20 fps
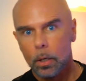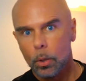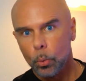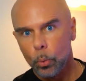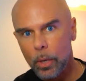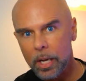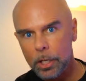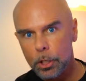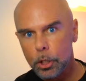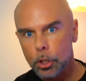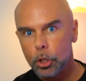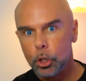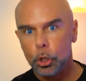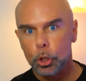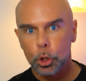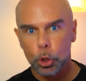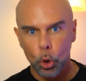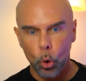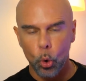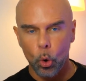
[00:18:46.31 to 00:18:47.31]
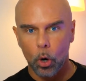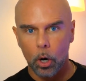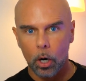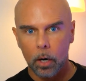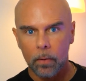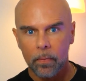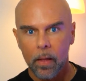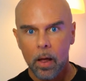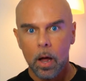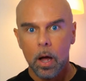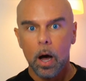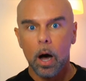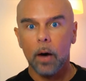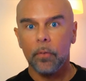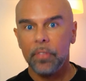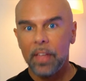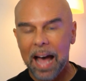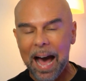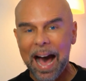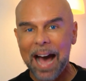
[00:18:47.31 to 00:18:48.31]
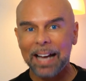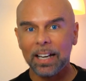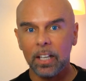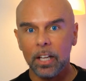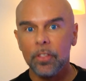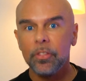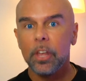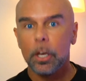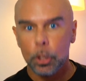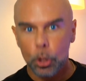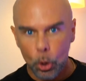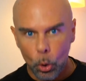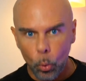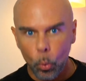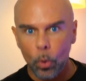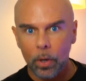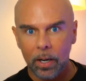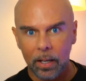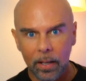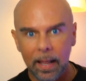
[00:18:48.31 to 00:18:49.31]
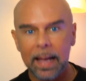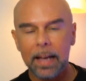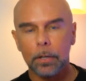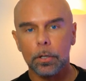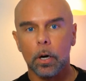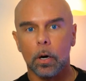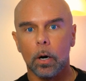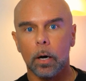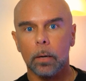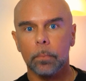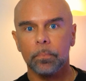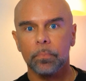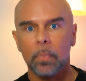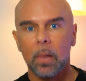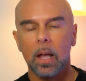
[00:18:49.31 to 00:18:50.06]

reached the shore of the island that you want to land on.